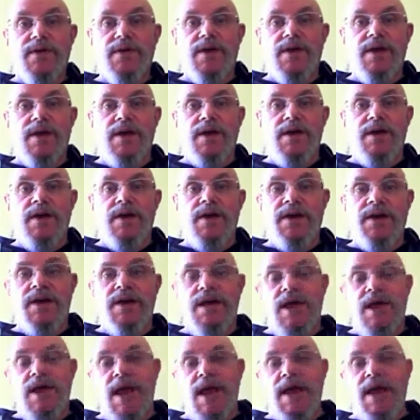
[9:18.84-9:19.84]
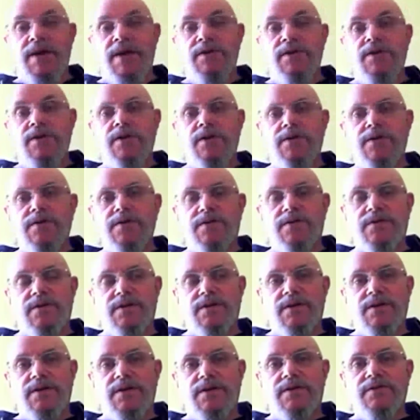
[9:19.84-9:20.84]
and not
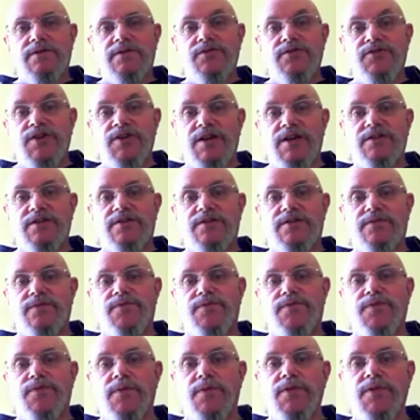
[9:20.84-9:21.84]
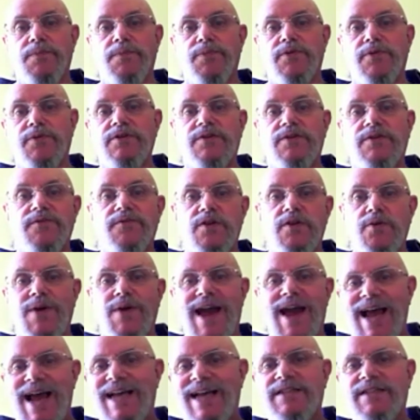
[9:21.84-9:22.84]
just from the point of view
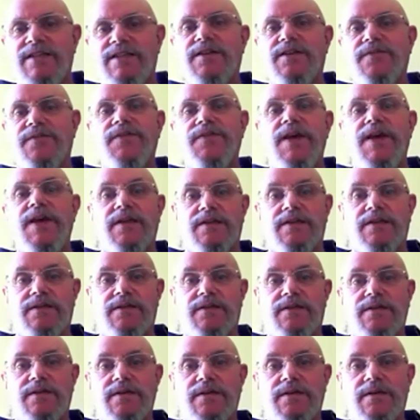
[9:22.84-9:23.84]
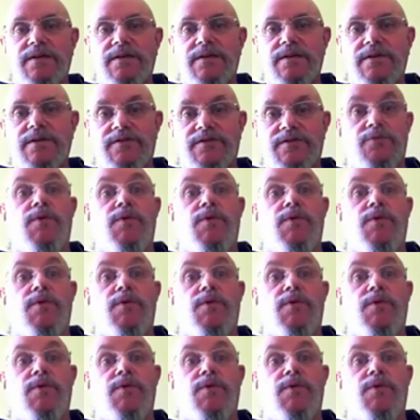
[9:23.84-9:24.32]
as it affects the